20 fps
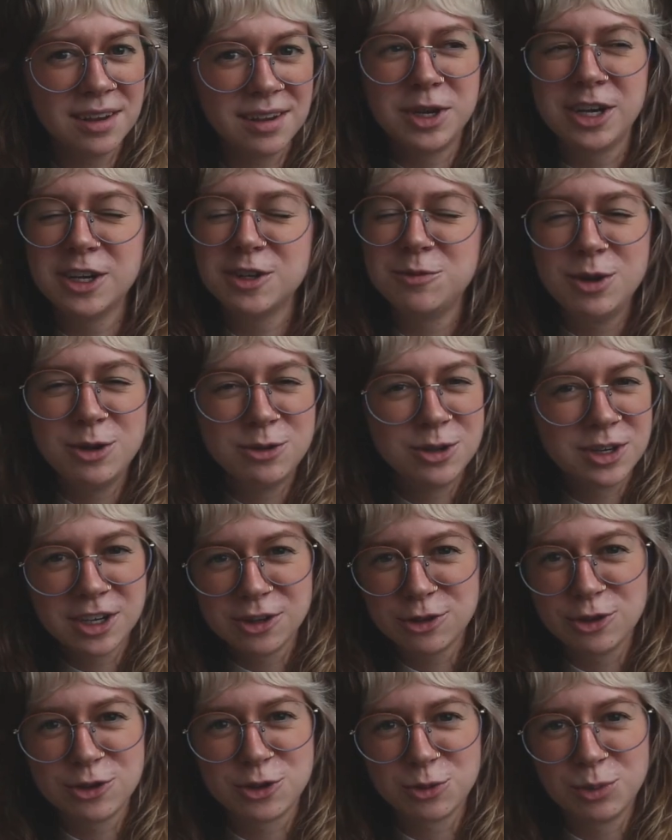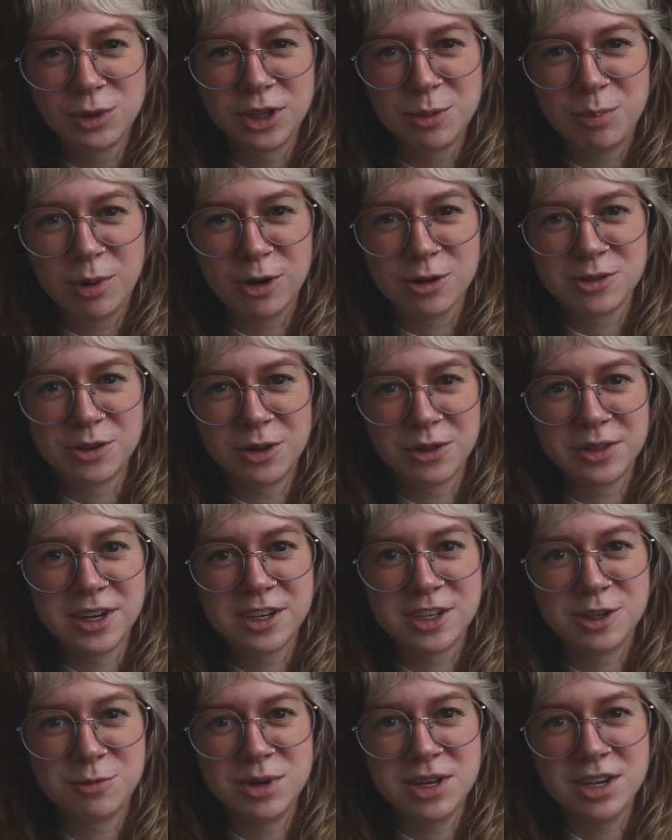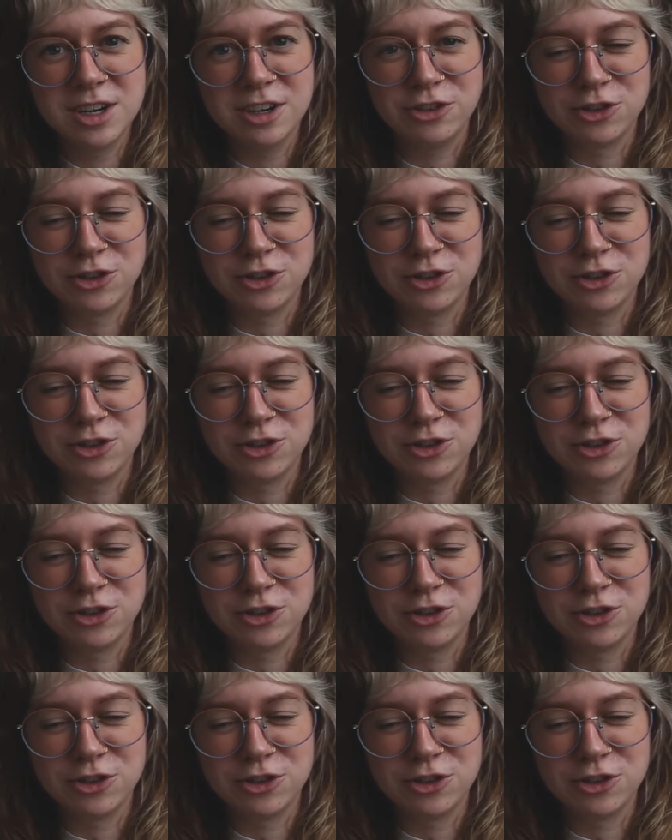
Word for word: because music is just a really personal thing to me,